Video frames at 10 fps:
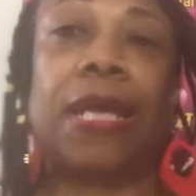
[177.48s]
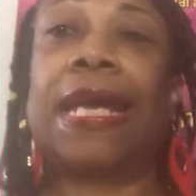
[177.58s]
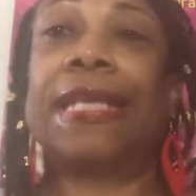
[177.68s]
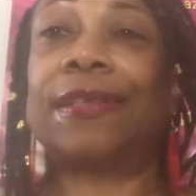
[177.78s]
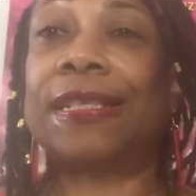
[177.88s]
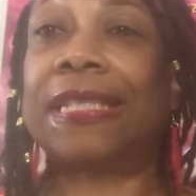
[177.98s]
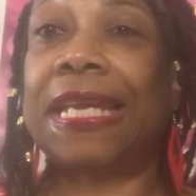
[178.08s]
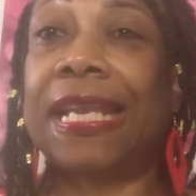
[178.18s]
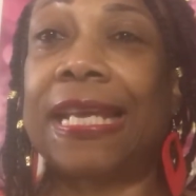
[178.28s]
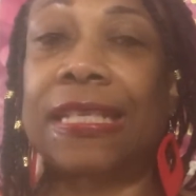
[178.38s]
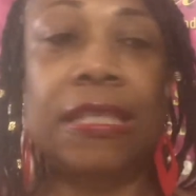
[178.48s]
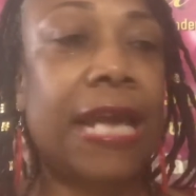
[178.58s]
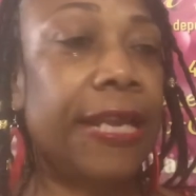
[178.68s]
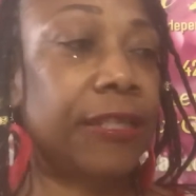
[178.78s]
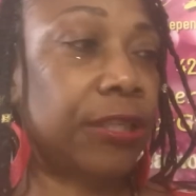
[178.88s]
is our Z collection.
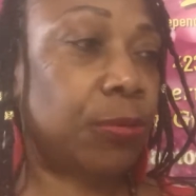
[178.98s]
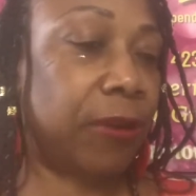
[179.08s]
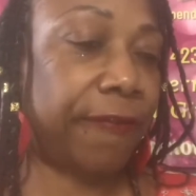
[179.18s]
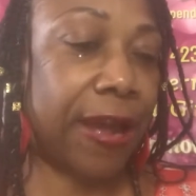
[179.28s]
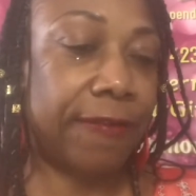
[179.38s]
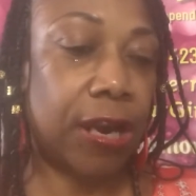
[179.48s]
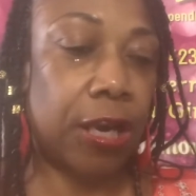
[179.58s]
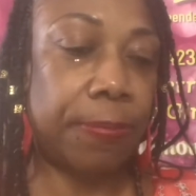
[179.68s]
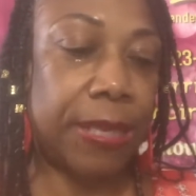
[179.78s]
That is our $25